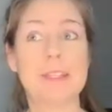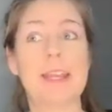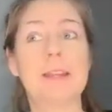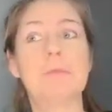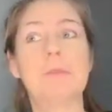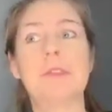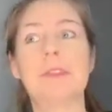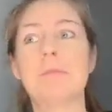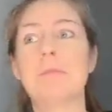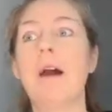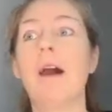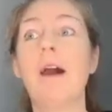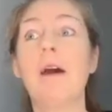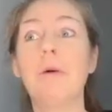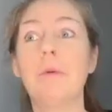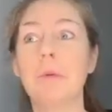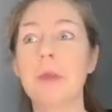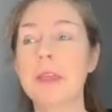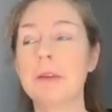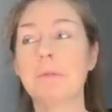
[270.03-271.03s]
I'm staying with them
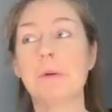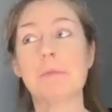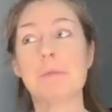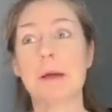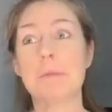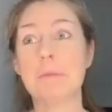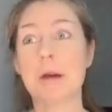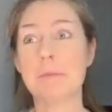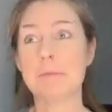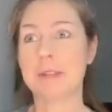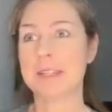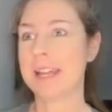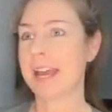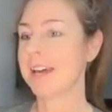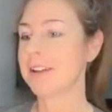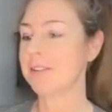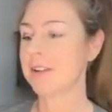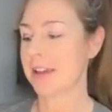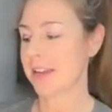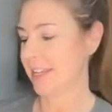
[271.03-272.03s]
all week while my mom and
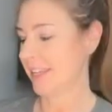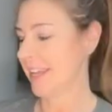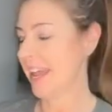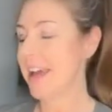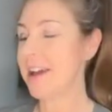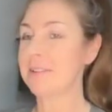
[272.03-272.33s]
dad are out of